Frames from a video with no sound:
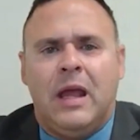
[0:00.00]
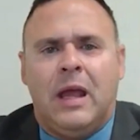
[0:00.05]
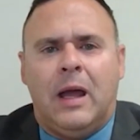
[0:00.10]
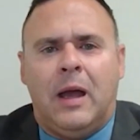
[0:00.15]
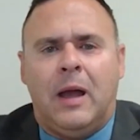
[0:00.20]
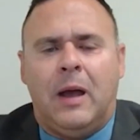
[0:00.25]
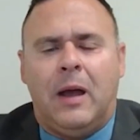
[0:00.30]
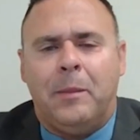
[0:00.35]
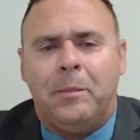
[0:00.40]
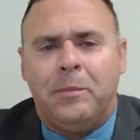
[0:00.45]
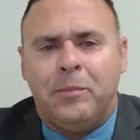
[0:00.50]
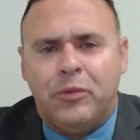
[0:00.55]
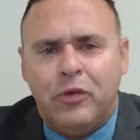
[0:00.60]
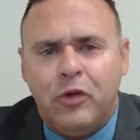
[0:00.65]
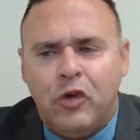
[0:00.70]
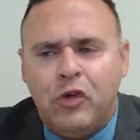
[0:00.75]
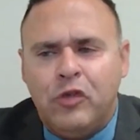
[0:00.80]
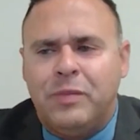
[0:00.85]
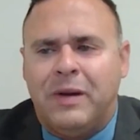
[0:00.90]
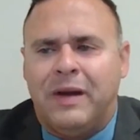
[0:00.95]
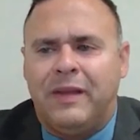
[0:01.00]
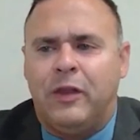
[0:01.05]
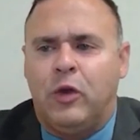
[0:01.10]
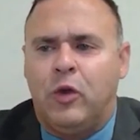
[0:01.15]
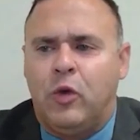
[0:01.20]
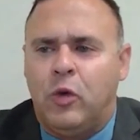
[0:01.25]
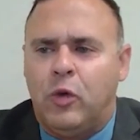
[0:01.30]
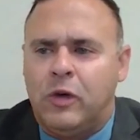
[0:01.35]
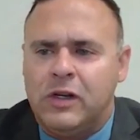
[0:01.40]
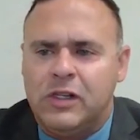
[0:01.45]
approved by the
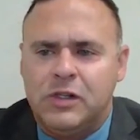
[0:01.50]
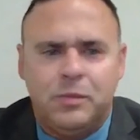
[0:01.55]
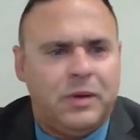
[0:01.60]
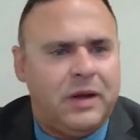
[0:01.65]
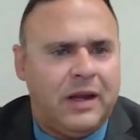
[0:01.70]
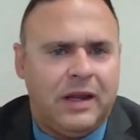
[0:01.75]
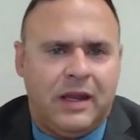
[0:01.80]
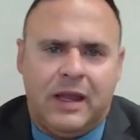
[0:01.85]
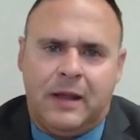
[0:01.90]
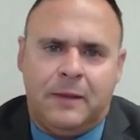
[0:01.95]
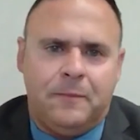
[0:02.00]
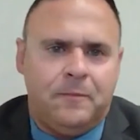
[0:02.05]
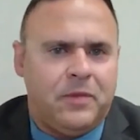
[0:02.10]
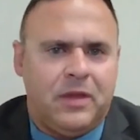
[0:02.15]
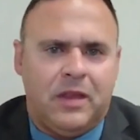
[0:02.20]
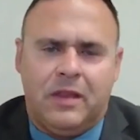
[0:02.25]
courts, but again,